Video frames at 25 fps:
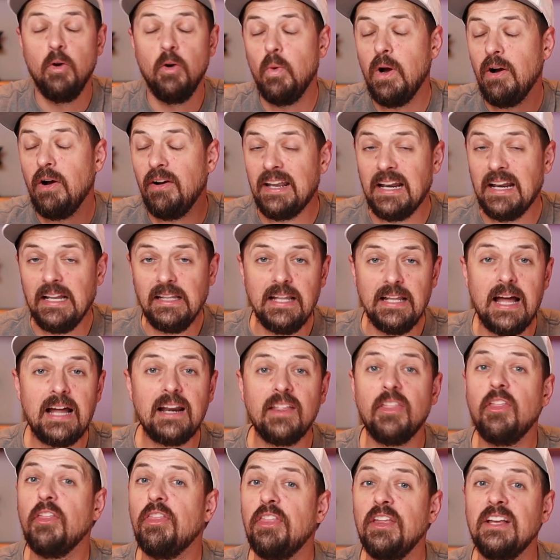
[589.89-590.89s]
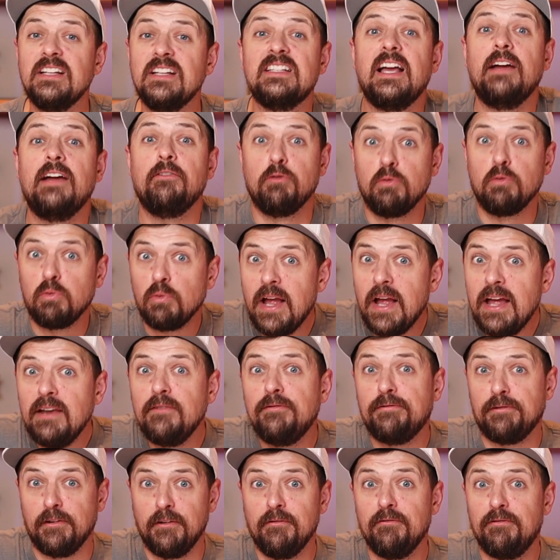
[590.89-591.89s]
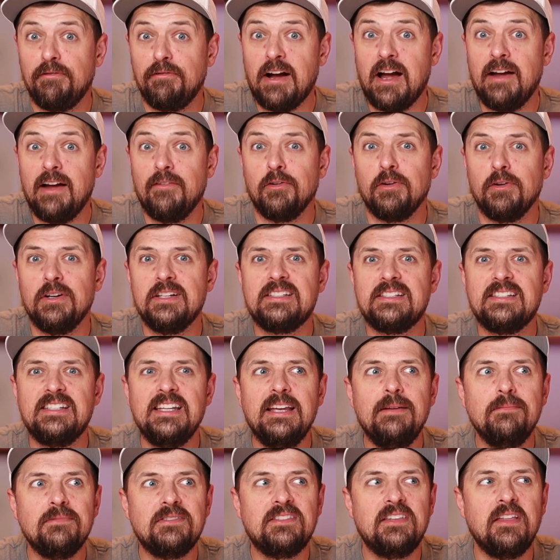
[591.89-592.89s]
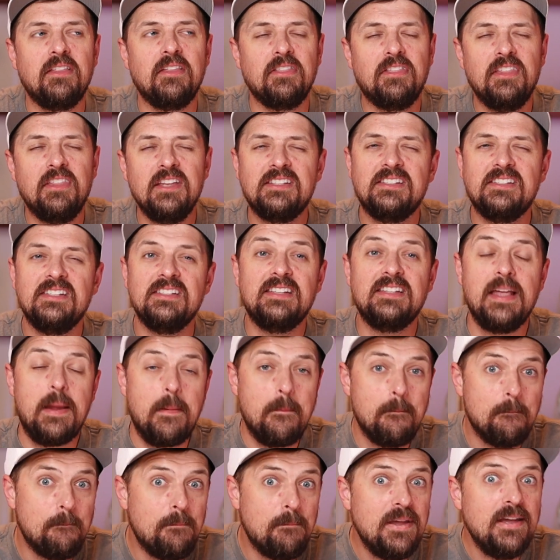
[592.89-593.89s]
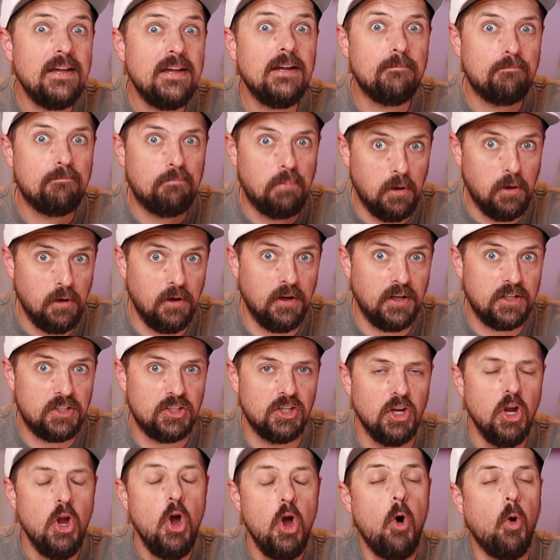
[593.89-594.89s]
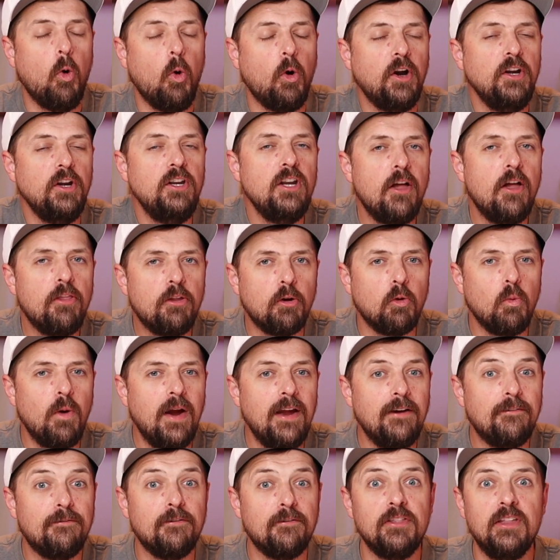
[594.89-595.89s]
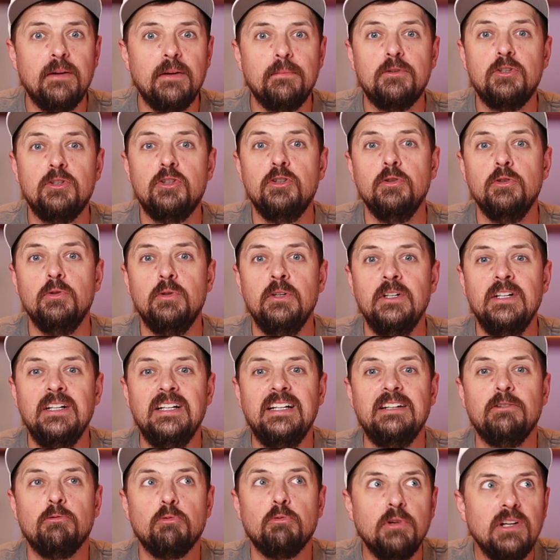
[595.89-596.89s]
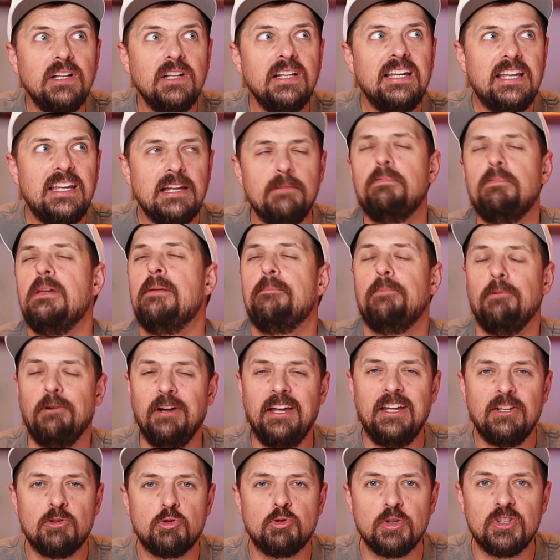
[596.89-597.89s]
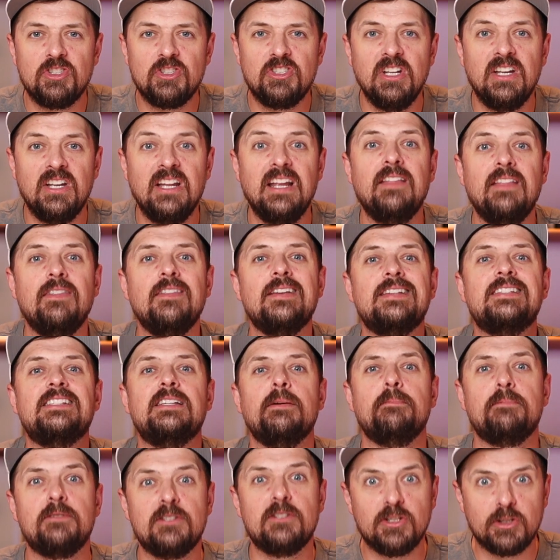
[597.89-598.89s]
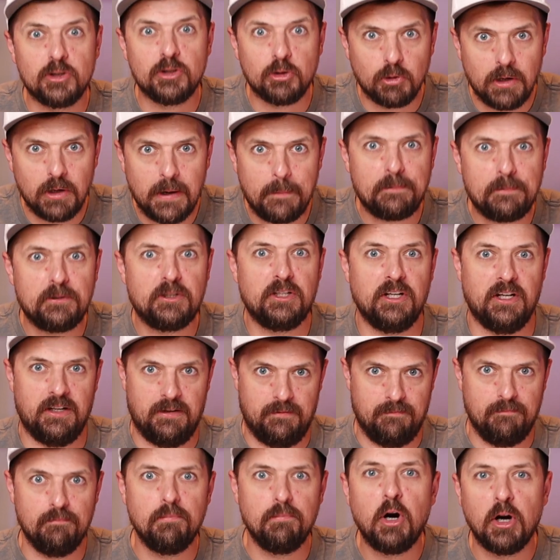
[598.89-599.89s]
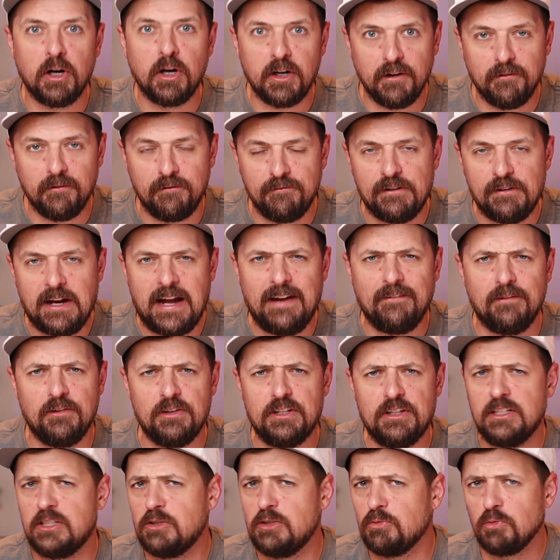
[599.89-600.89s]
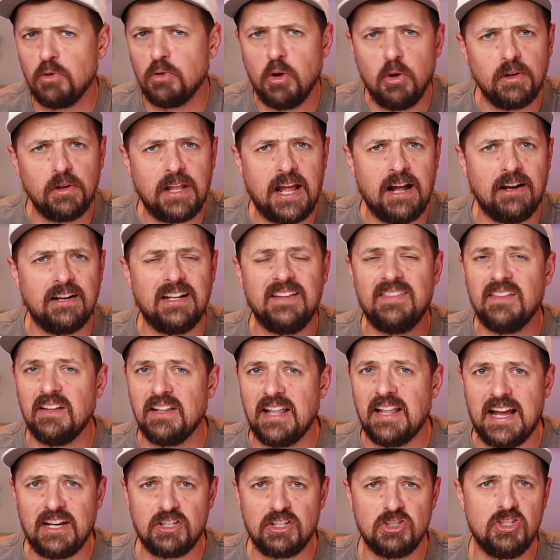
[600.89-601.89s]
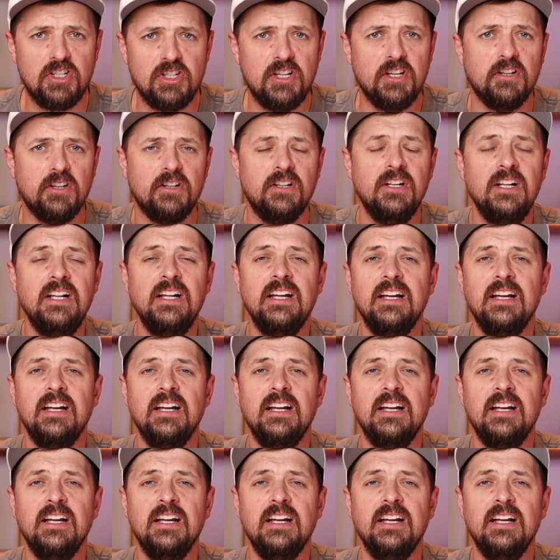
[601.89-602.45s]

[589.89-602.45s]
Well, in a lot of the things I've read from Fiverr, it seems that this is a big push or another way for them to really get people interested in the subscription part of Fiverr that's rolled out in the last year.